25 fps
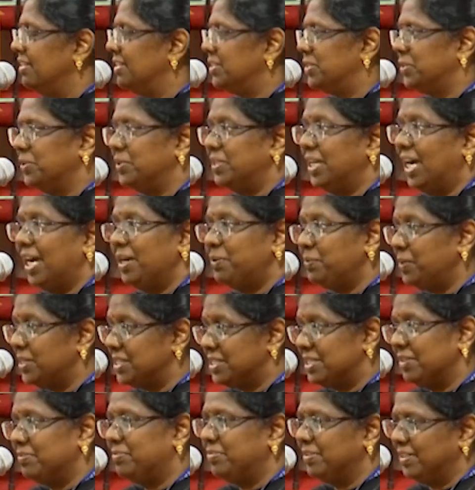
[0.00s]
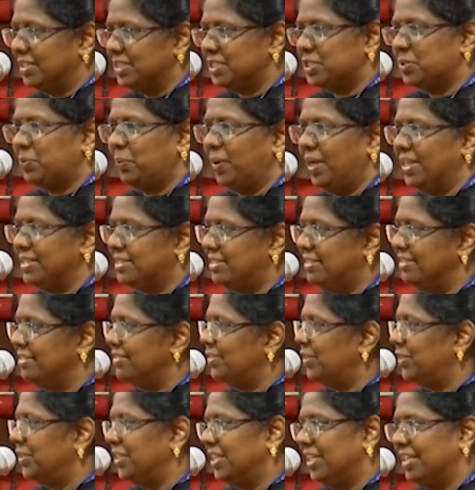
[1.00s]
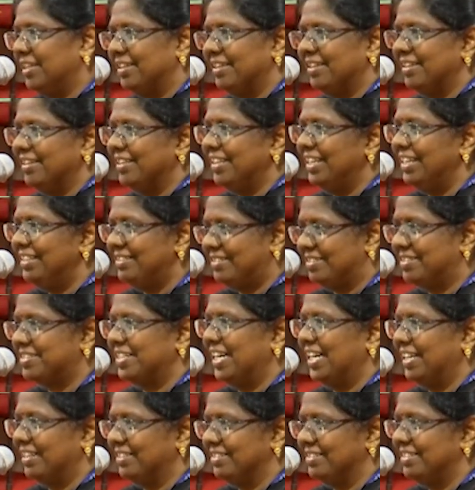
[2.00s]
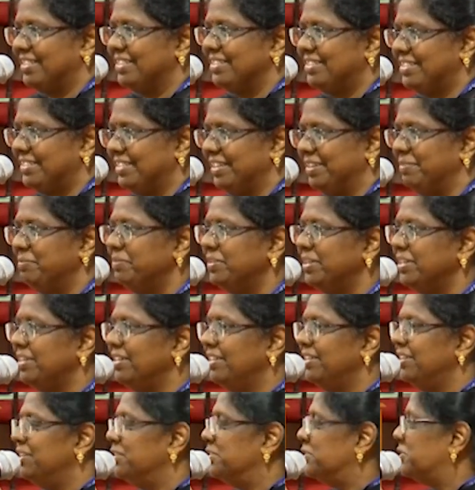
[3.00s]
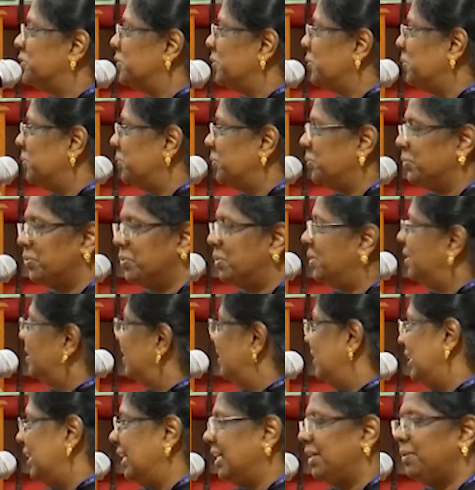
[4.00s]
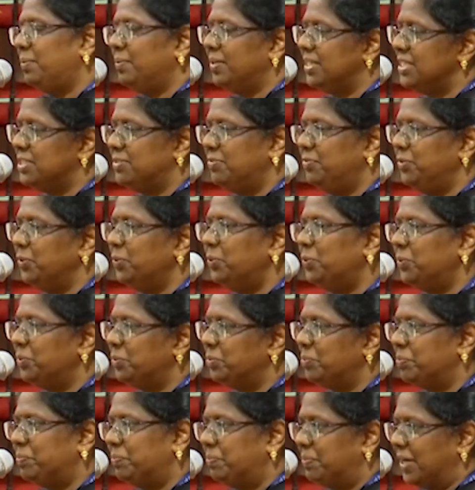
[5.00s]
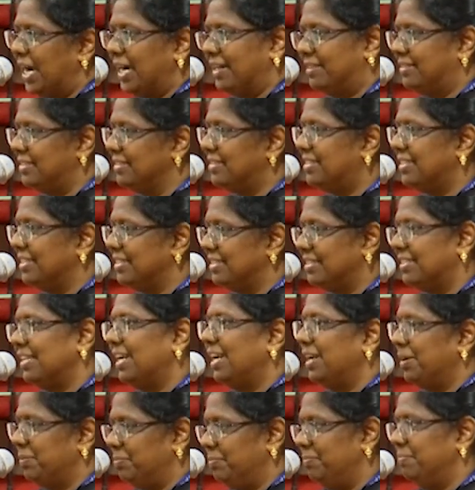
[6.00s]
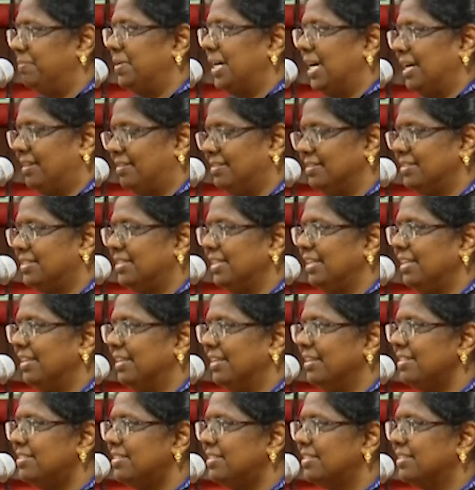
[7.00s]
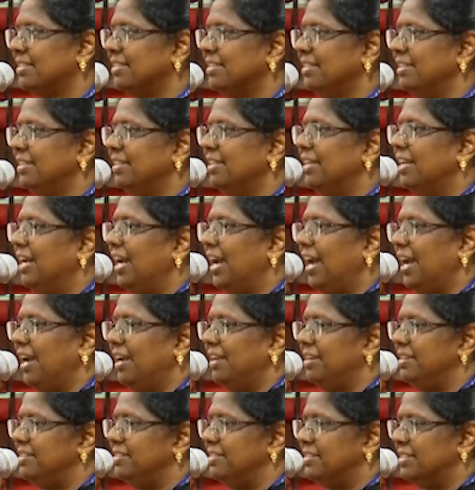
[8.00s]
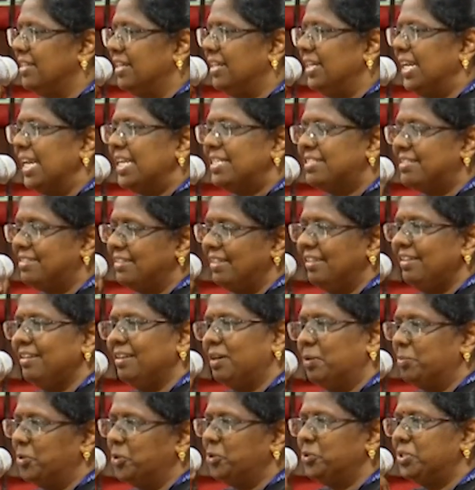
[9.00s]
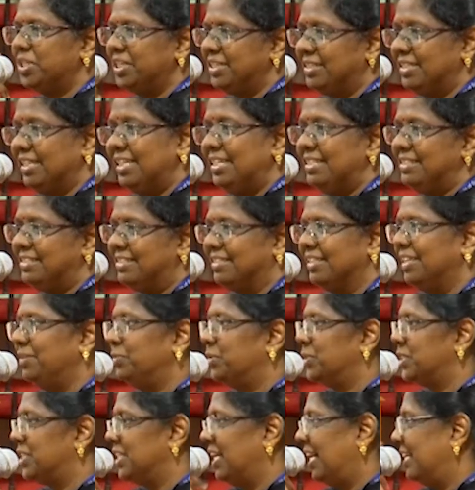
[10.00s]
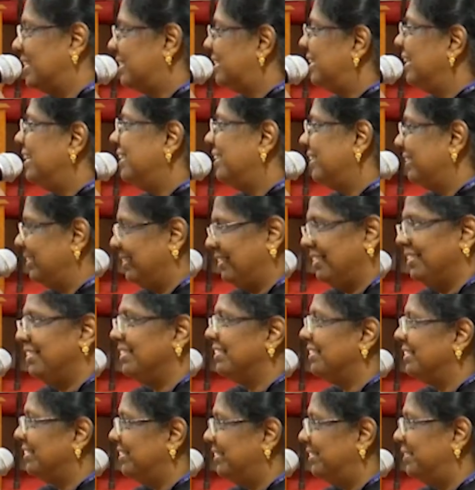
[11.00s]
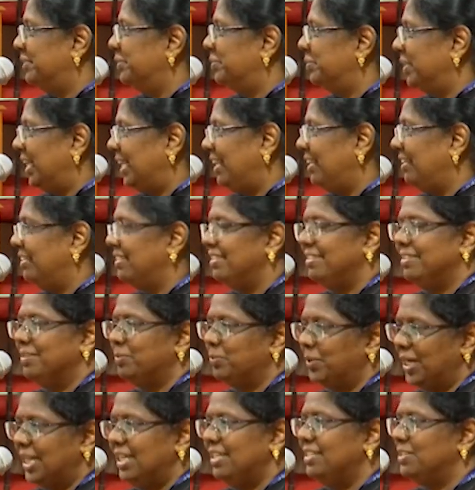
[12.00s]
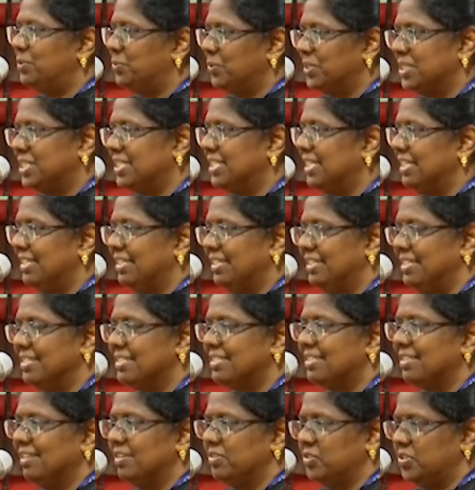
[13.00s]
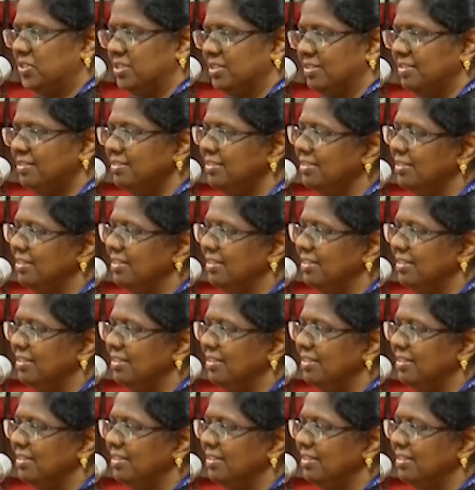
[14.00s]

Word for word: So that was the first question on the health tracker system. So uh, likewise, few practices I am practicing it. And uh, next thing about the teeth, I was asking uh, while it was under discussion.